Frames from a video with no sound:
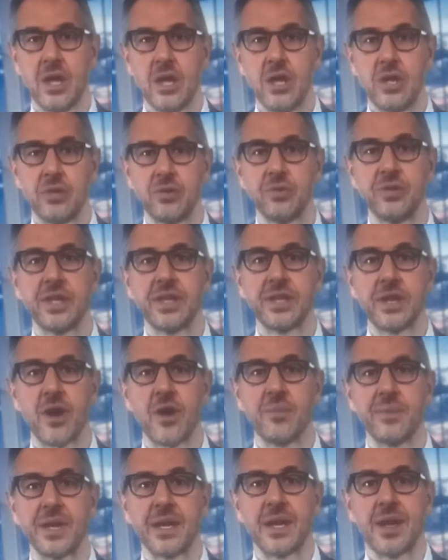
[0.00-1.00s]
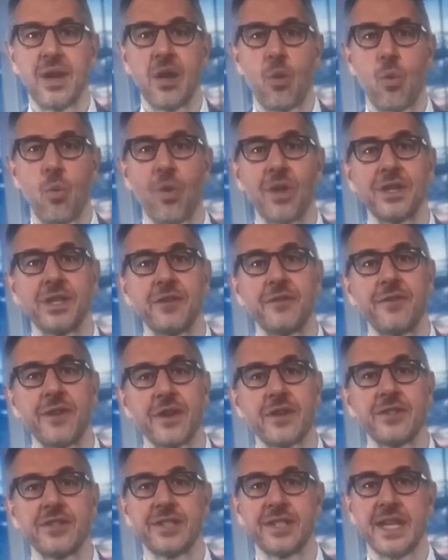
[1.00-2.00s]
To determine what
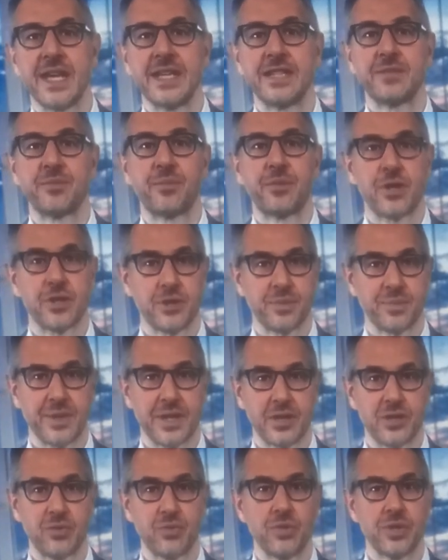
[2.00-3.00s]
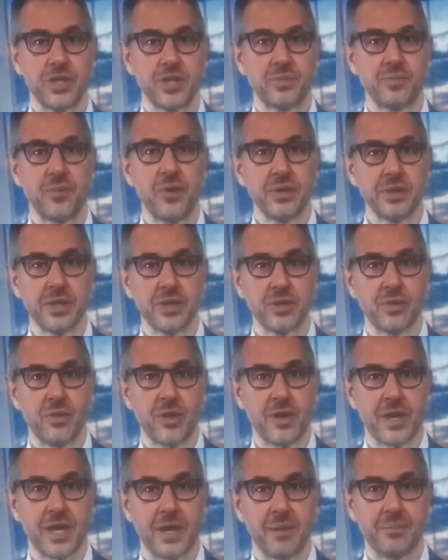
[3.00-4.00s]
differentiates prospects who responded to
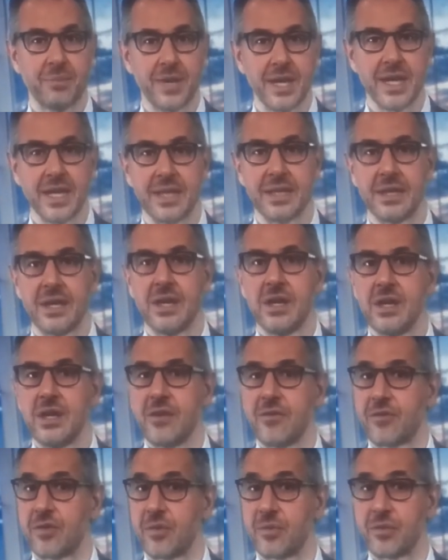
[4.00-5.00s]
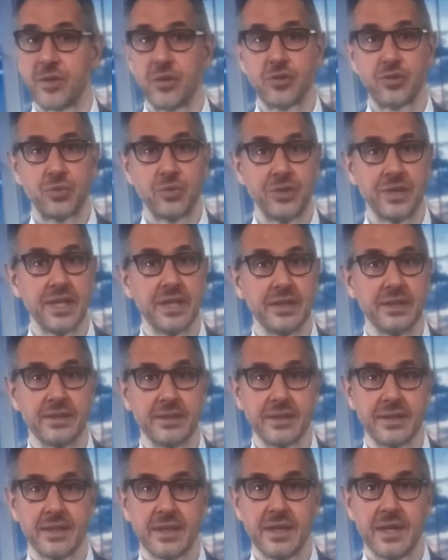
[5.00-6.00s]
our campaign from those who
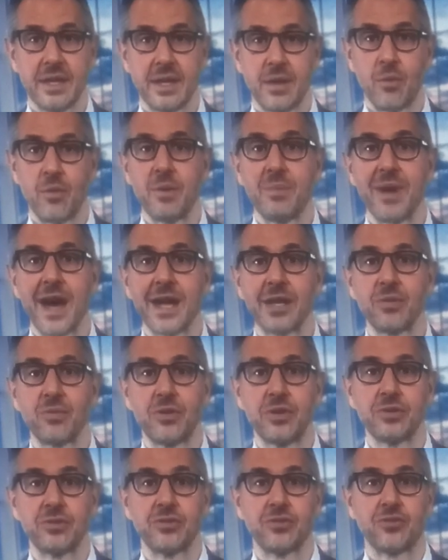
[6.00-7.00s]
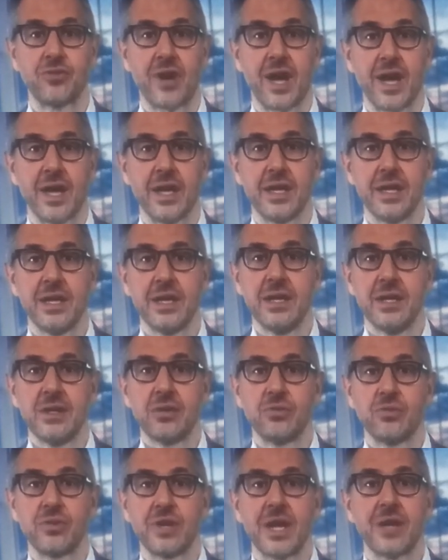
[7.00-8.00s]
didn't, we might want to try
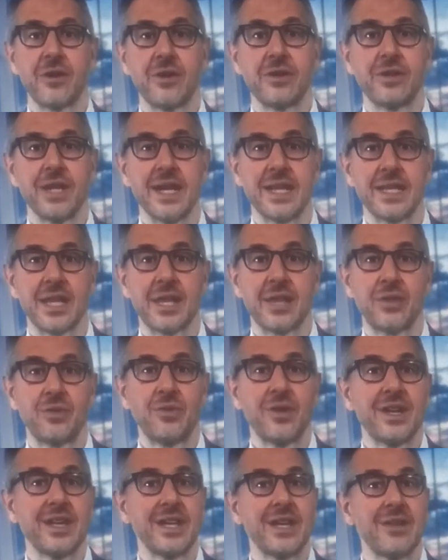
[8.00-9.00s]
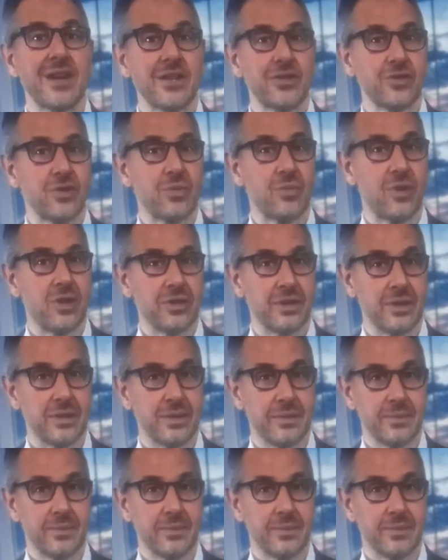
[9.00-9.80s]
to run our data through a regression model.